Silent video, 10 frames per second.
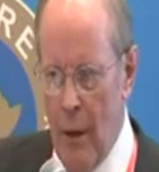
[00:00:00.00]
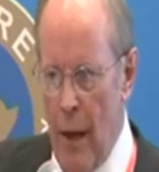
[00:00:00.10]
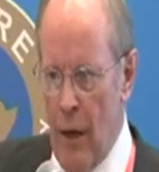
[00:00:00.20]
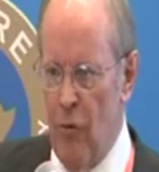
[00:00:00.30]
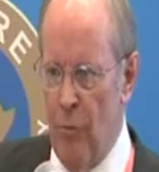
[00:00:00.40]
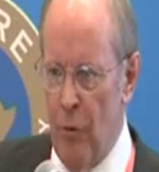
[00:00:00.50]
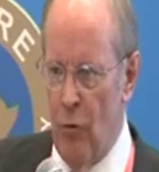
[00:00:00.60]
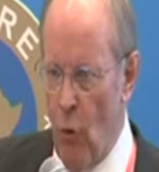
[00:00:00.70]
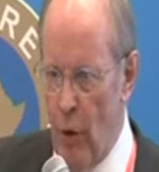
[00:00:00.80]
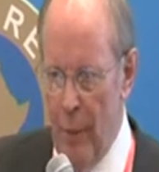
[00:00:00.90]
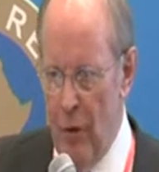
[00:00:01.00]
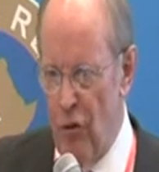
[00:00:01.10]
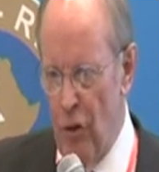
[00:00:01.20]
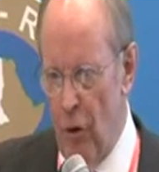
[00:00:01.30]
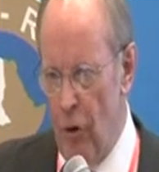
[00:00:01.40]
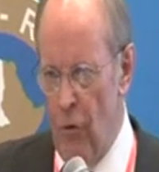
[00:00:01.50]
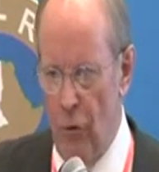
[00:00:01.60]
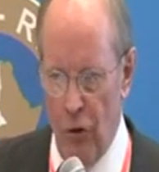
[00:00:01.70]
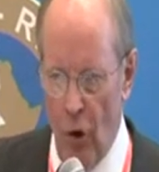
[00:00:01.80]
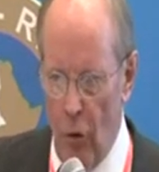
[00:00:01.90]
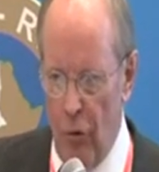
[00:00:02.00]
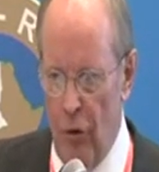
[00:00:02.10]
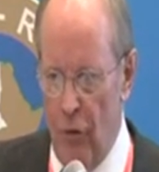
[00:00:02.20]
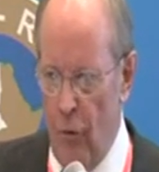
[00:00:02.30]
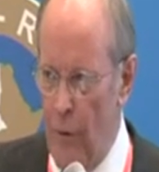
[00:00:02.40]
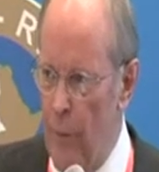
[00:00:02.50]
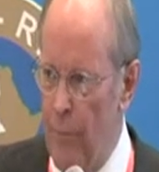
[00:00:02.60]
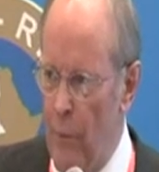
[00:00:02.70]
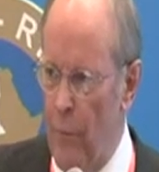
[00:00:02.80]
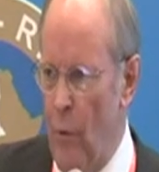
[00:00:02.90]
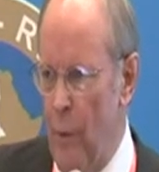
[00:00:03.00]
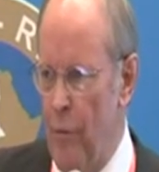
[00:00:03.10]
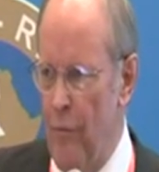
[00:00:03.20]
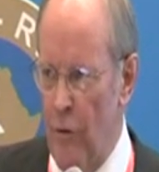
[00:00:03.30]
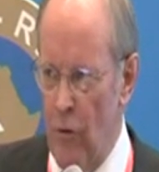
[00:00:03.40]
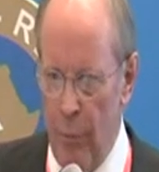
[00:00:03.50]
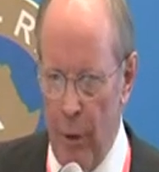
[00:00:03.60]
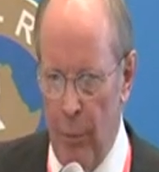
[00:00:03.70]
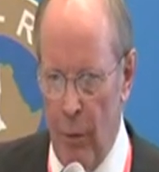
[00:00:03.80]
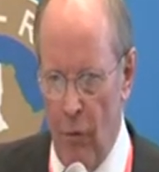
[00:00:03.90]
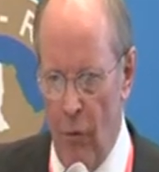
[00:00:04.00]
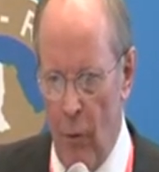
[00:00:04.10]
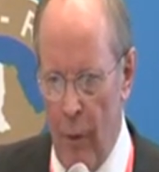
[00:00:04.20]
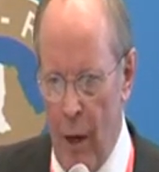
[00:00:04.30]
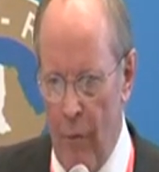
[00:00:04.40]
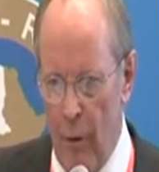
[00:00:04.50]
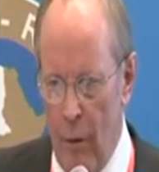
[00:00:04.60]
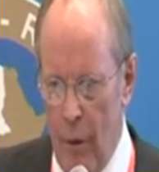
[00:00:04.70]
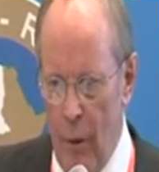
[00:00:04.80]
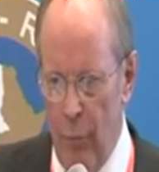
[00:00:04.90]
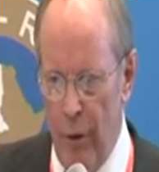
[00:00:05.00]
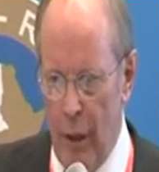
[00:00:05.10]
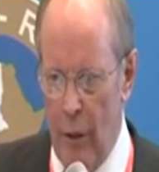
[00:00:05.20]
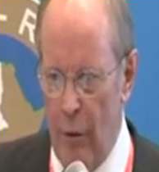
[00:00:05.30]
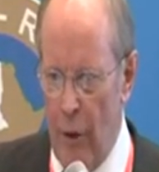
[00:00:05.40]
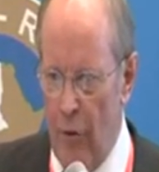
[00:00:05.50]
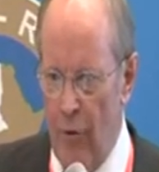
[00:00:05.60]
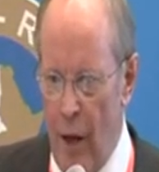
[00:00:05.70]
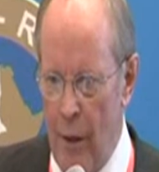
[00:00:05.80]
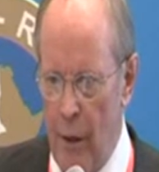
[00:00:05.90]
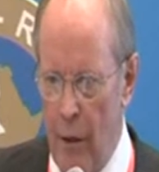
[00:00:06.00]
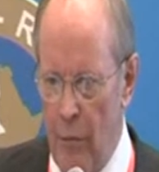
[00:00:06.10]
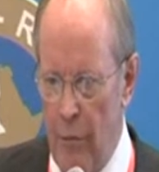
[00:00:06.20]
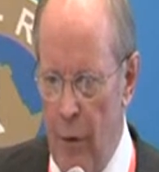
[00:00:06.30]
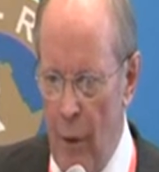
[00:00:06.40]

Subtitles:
ex-petroleum engineers or geologists, or they're quite professional people, and so they have a pretty clear understanding of